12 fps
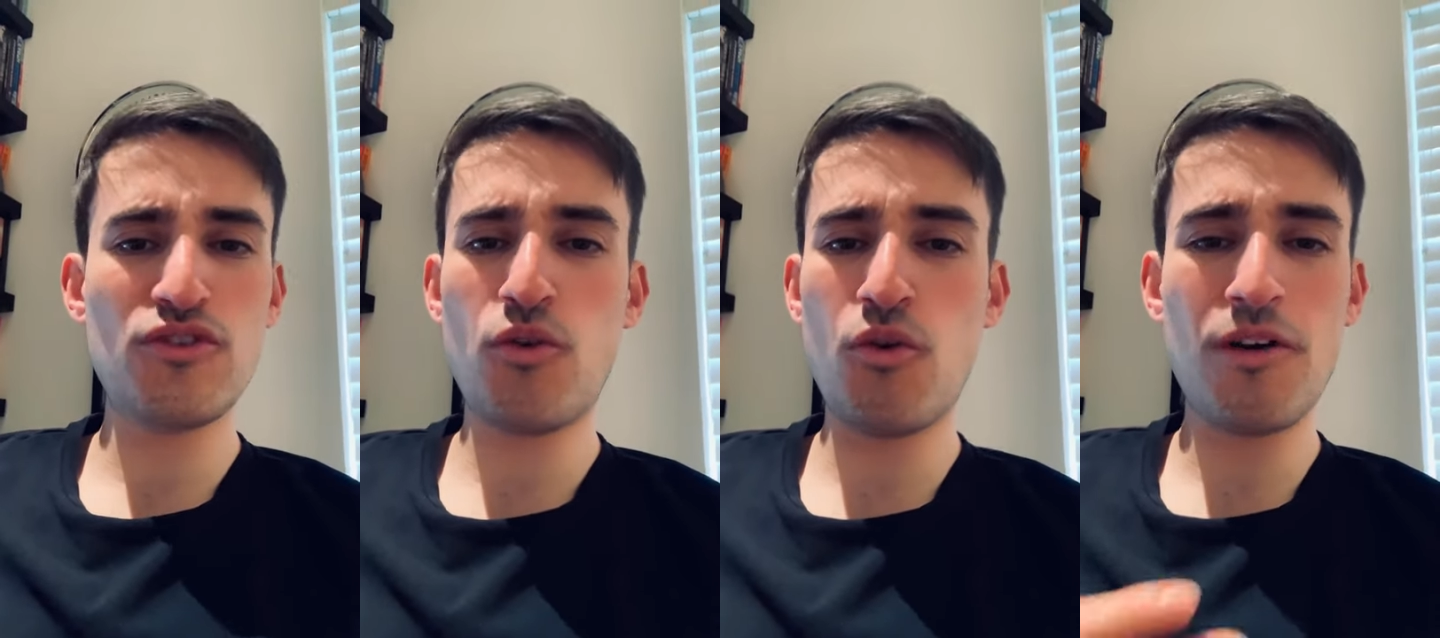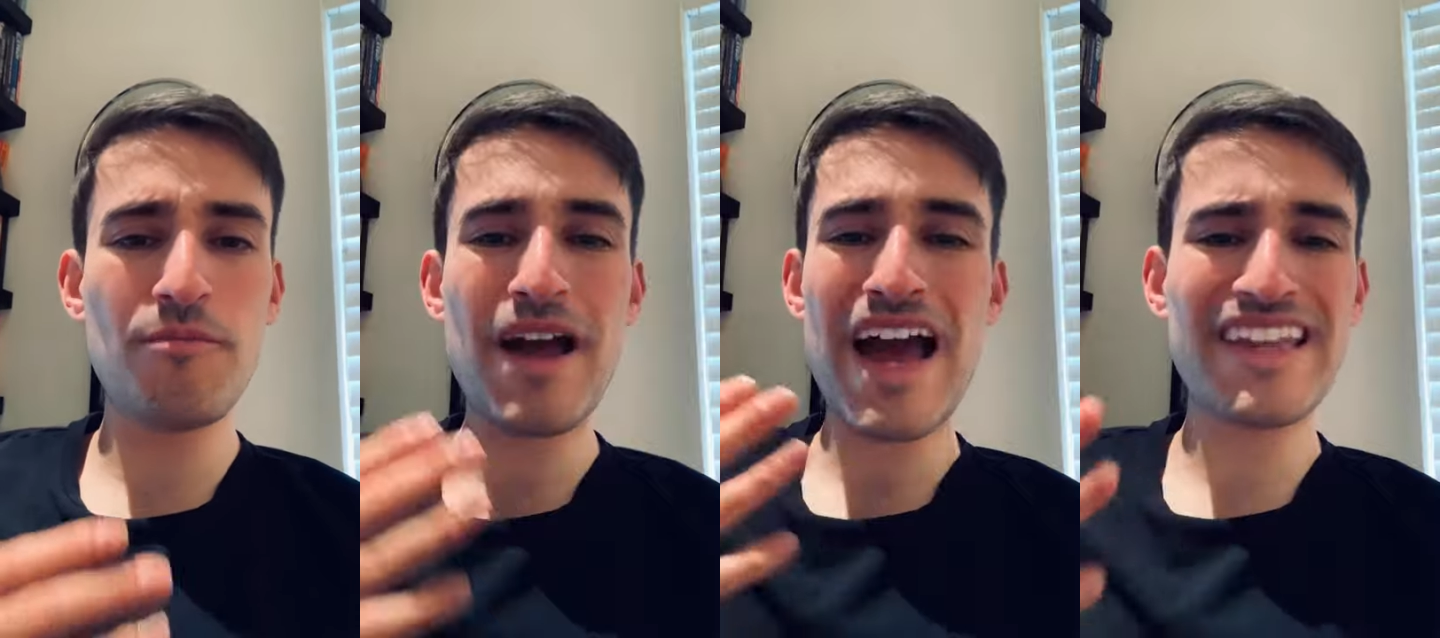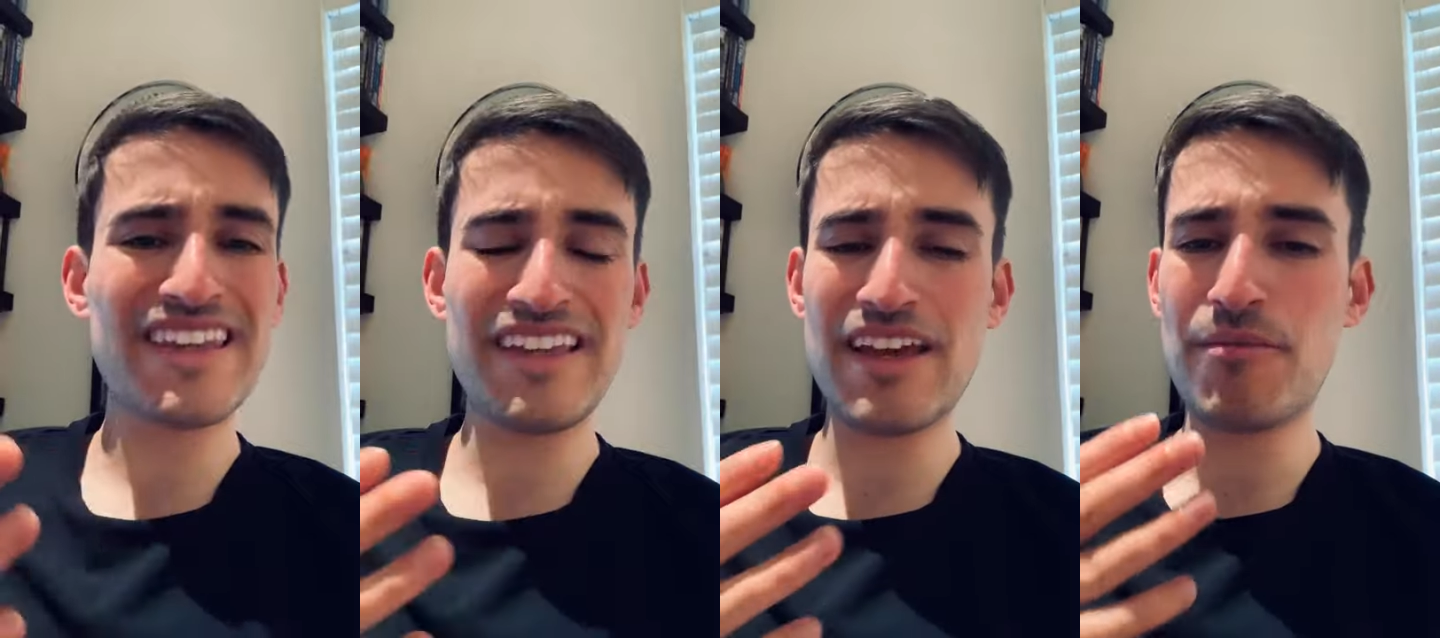talk
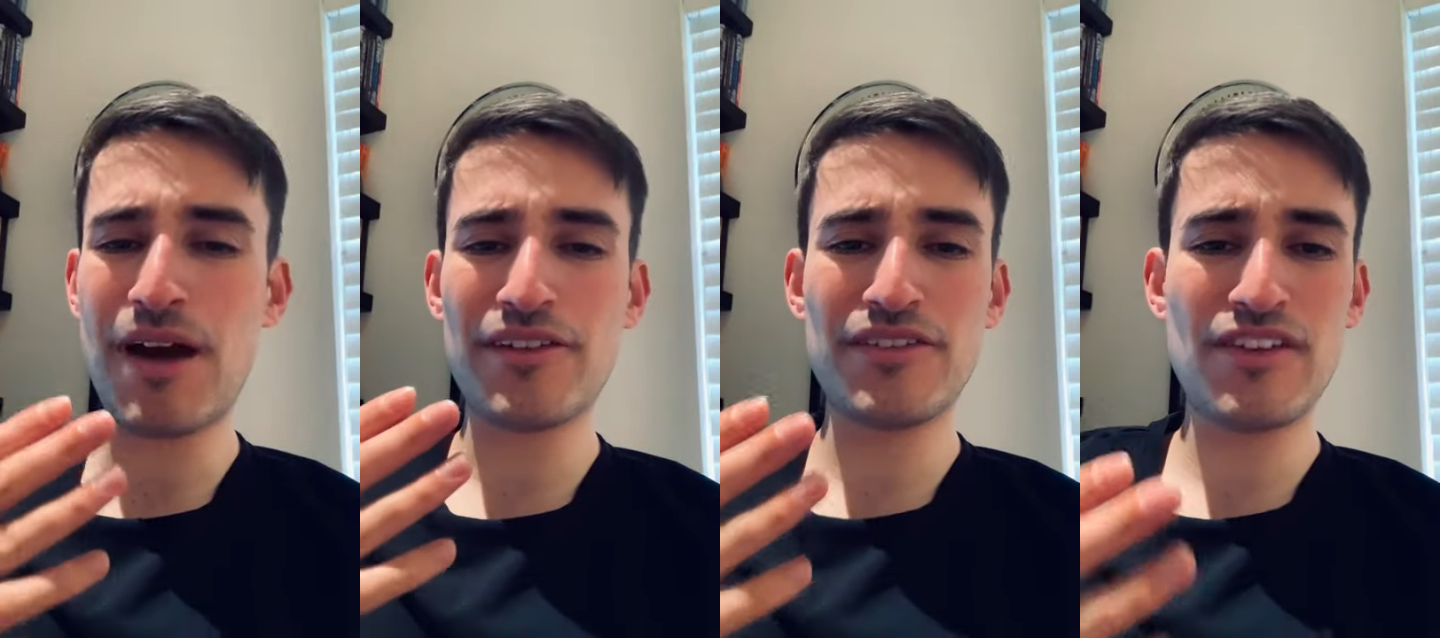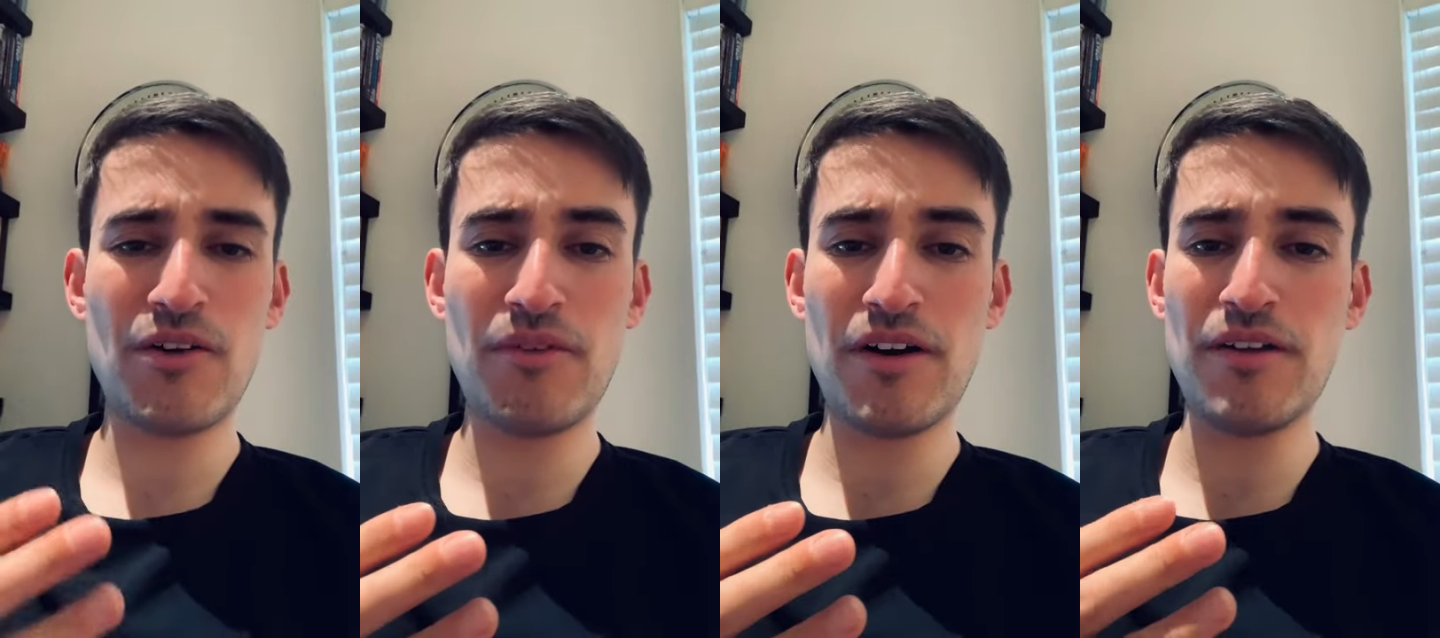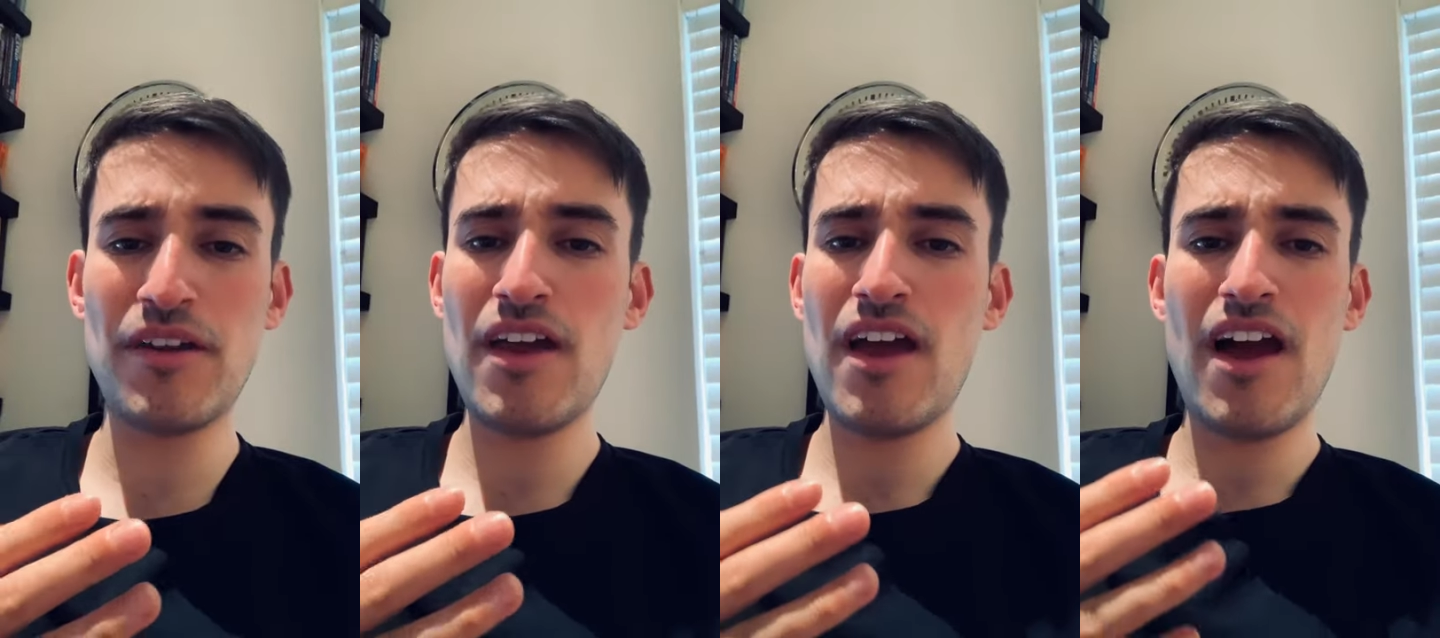badly about someone